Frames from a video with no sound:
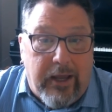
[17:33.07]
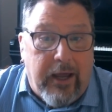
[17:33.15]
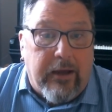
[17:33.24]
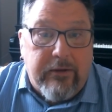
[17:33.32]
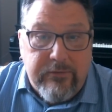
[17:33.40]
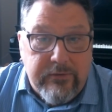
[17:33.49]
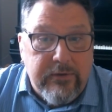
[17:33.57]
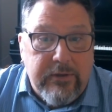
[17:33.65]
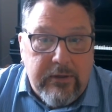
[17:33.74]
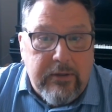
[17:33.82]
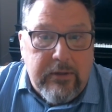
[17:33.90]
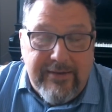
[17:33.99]
X.
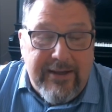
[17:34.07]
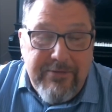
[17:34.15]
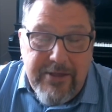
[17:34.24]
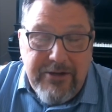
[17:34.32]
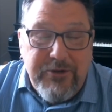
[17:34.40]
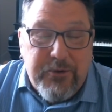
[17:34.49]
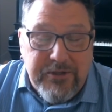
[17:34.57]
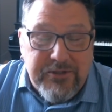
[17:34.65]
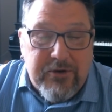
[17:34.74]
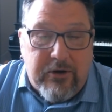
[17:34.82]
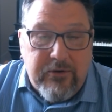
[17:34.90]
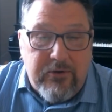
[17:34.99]
And then you can
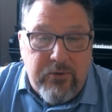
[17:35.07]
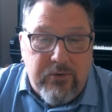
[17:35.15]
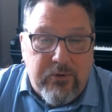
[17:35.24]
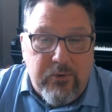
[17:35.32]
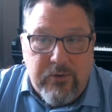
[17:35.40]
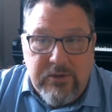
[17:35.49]
start to do the cool